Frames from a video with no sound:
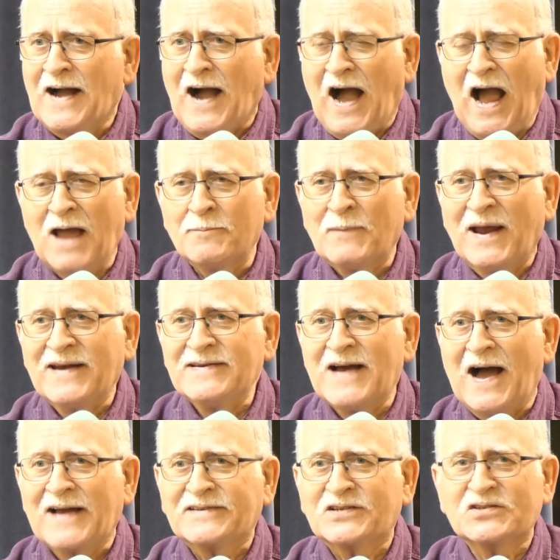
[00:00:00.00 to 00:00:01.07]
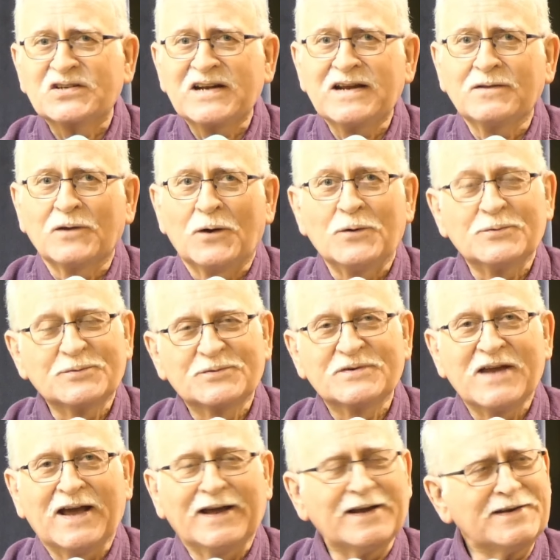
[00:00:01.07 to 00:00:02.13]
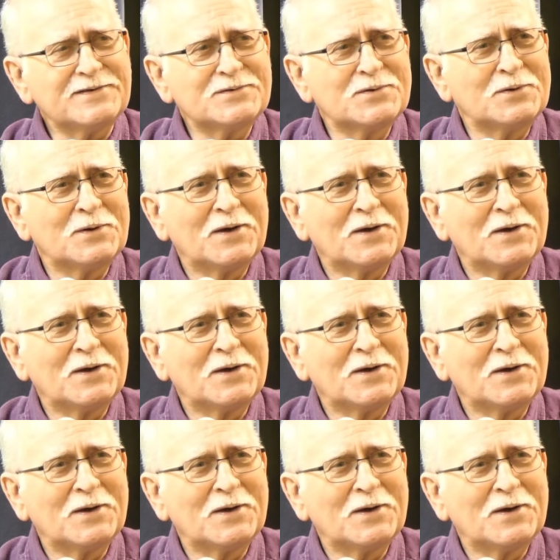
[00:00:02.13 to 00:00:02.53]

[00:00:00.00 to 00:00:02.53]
I may not see those days